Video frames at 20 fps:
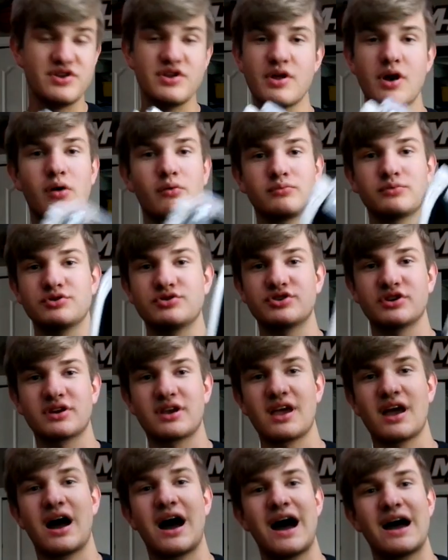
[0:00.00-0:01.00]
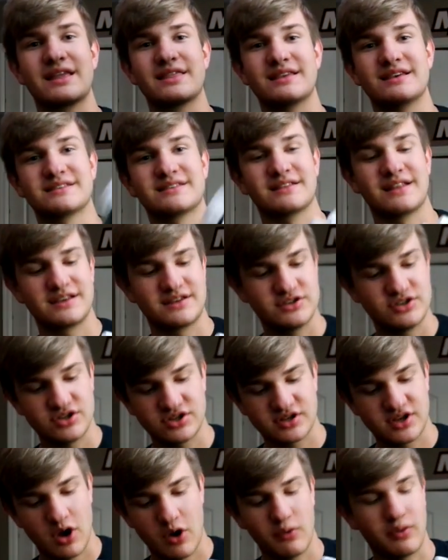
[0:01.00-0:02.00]
You don't, you shouldn't get hot in this unless you
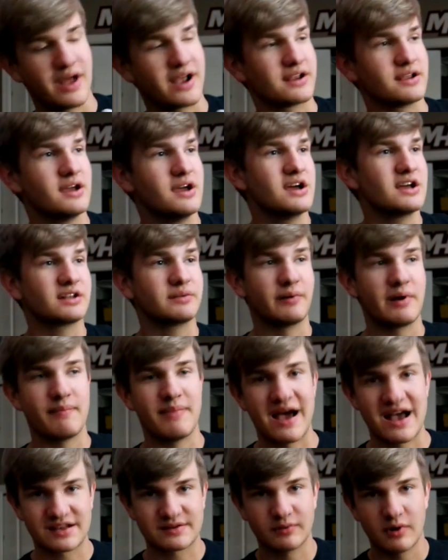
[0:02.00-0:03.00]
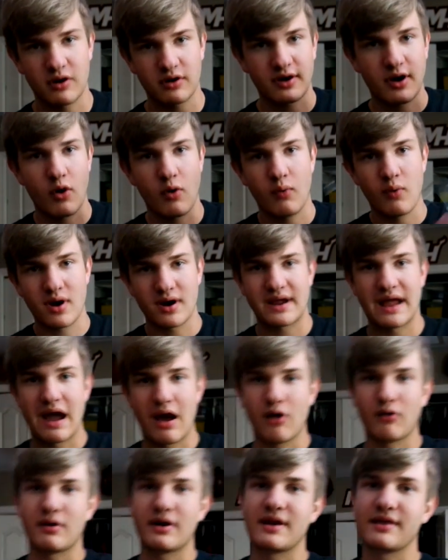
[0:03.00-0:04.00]
just go, like, play basketball or go work
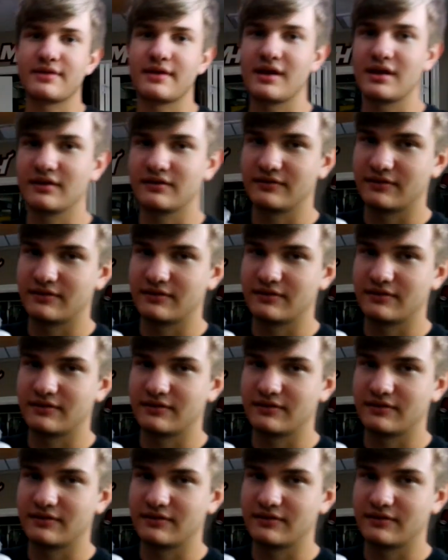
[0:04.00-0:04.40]
out or anything.